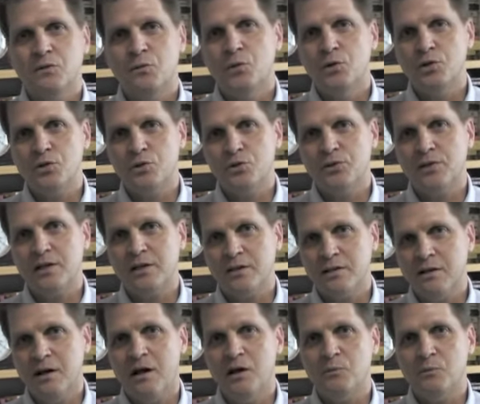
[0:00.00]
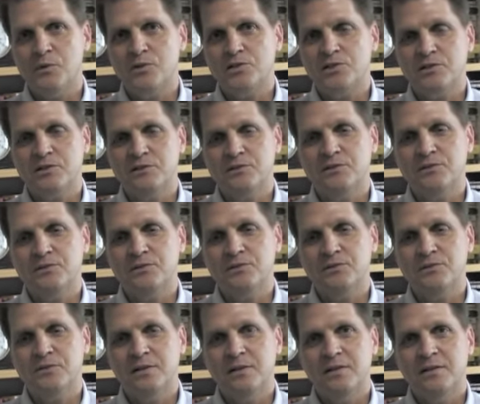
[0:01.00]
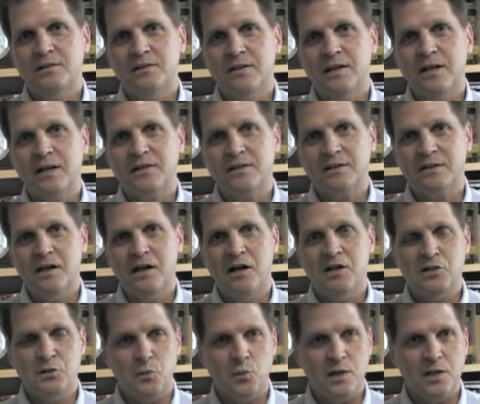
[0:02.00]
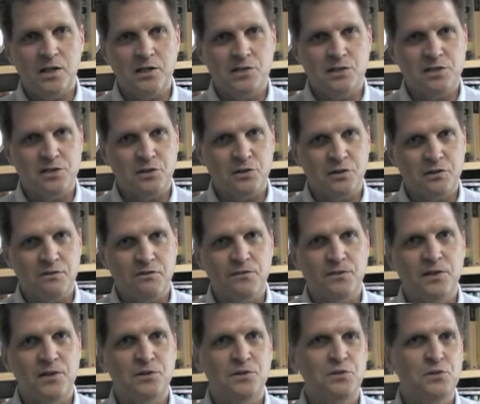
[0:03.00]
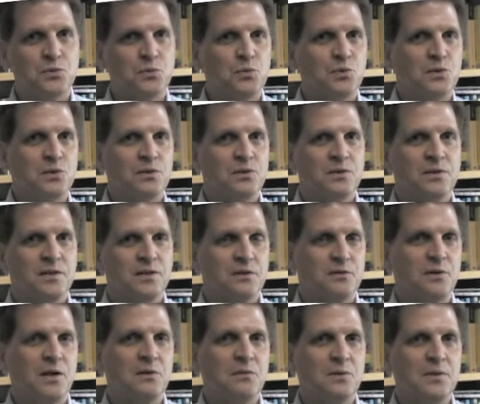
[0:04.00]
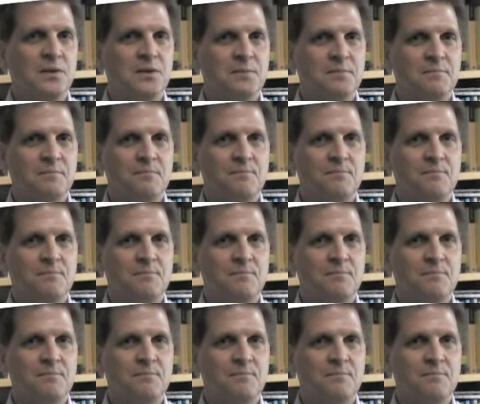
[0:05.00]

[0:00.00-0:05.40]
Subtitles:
what you think God wants you to do and the kind of ways you can fit into the world in a great way.